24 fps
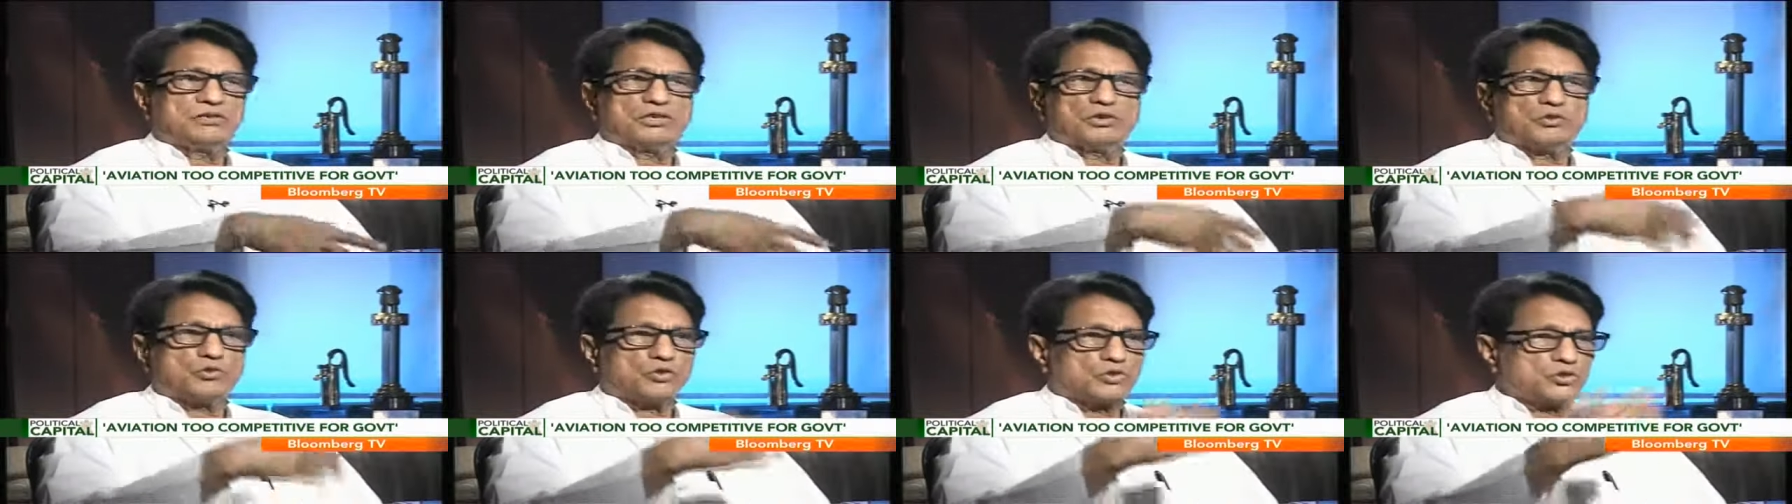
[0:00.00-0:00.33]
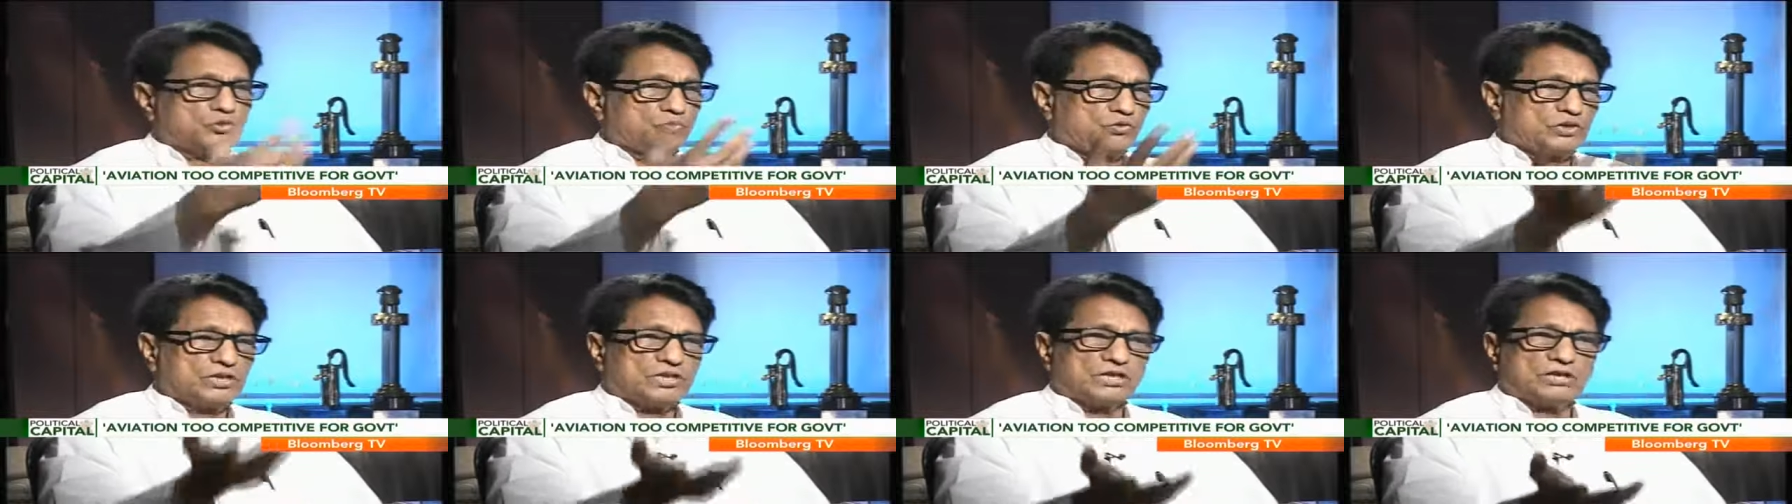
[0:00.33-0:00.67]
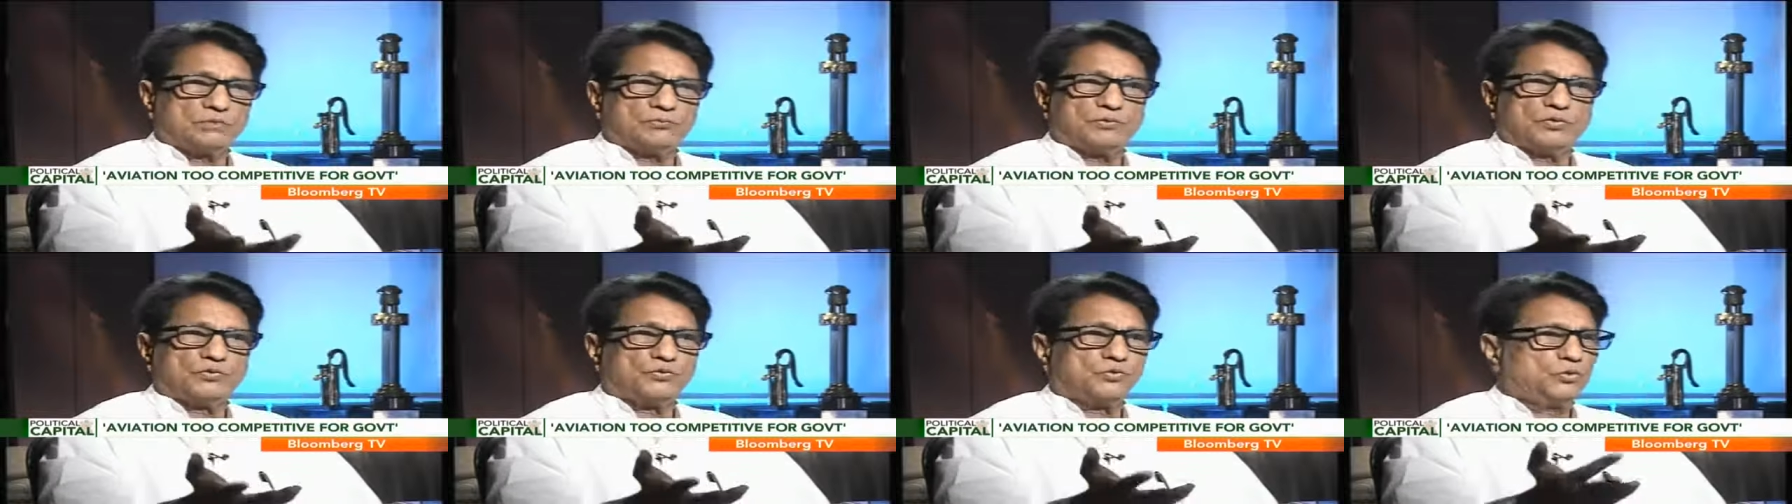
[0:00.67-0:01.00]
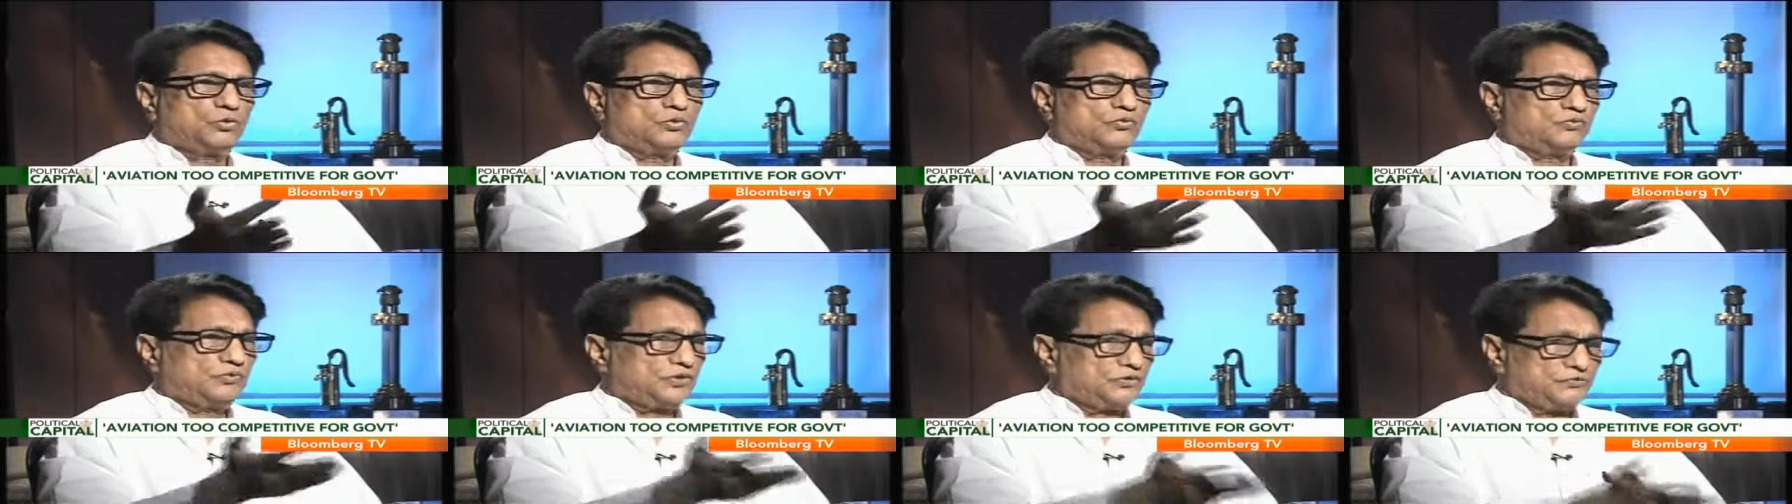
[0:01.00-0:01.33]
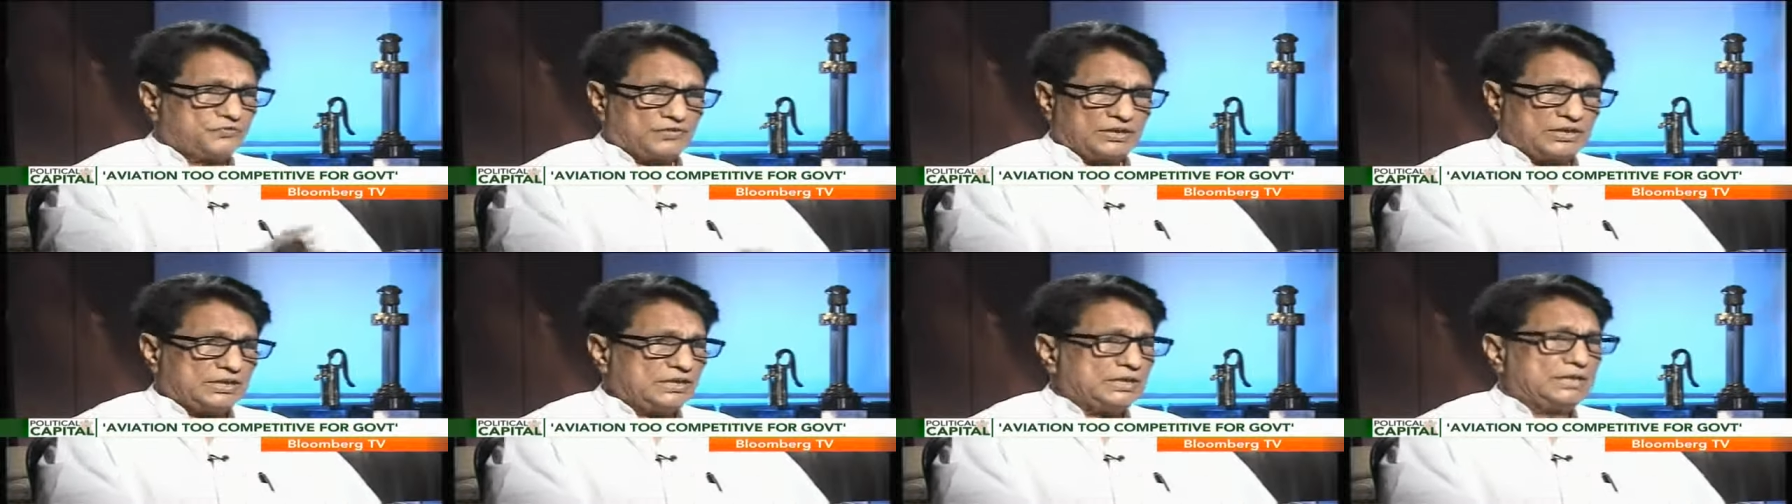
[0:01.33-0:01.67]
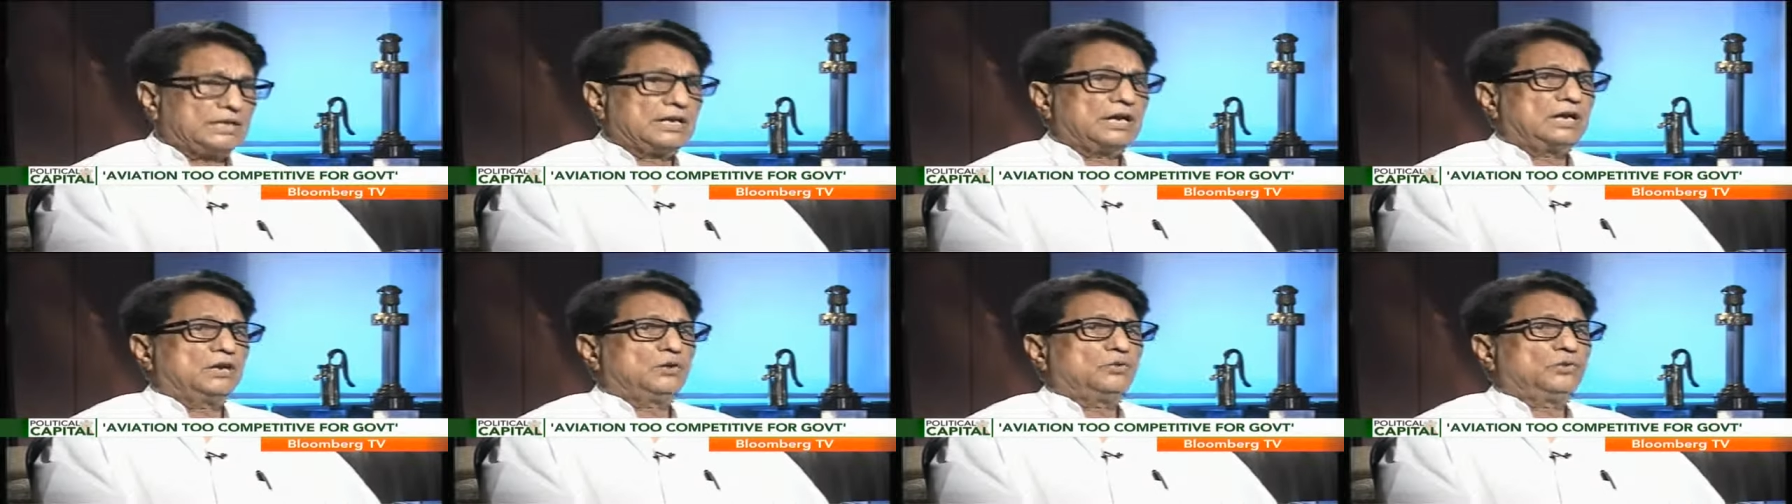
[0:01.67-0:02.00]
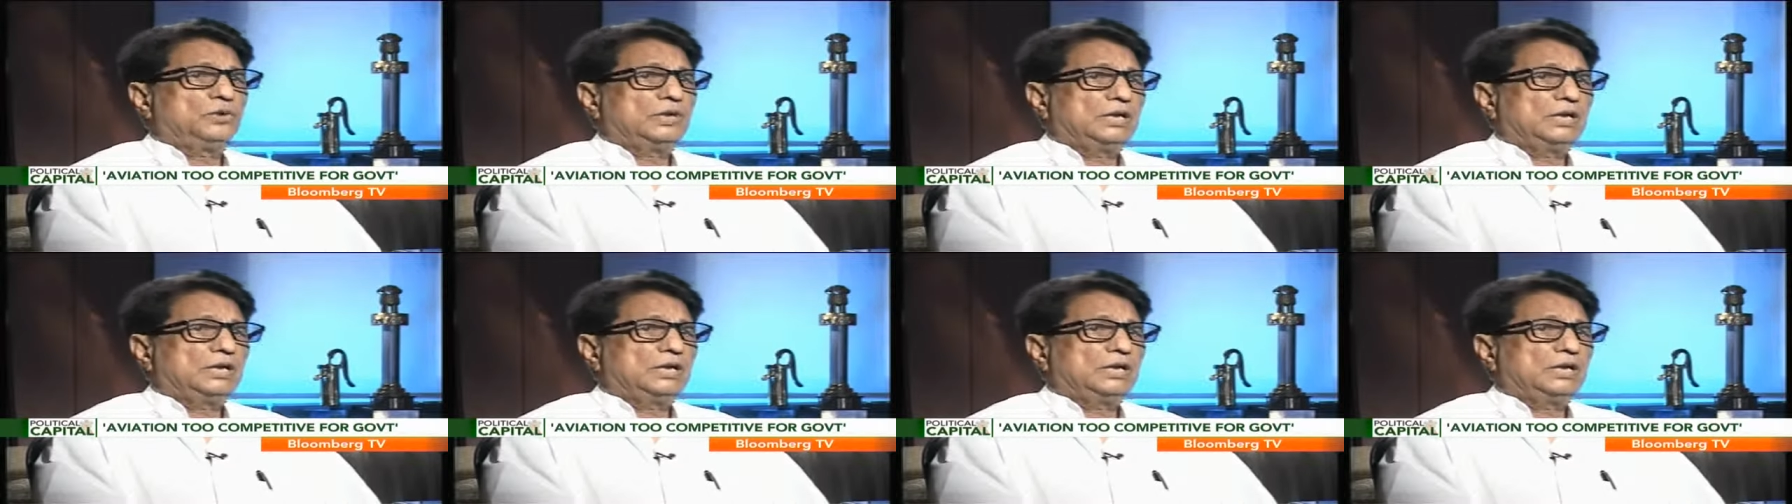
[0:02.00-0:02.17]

It was 20 before, 15 now.